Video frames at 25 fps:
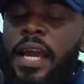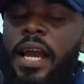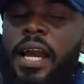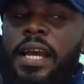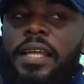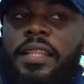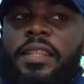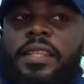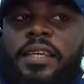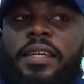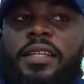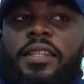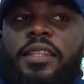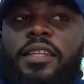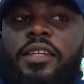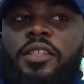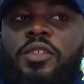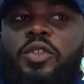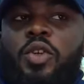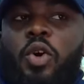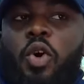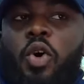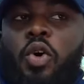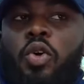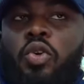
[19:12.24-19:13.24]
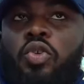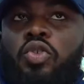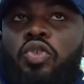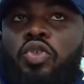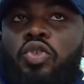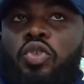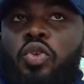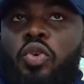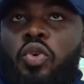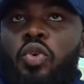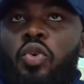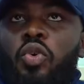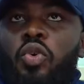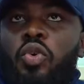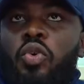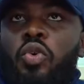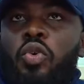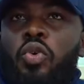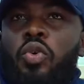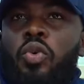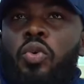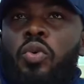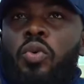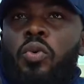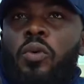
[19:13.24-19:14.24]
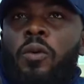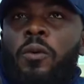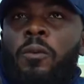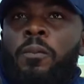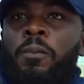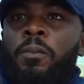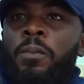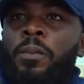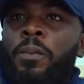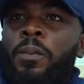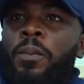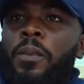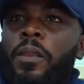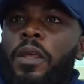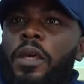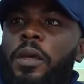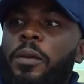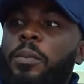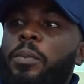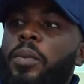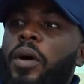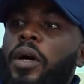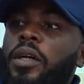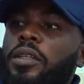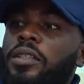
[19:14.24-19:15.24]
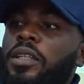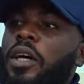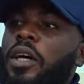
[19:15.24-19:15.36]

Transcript: I think there's also a part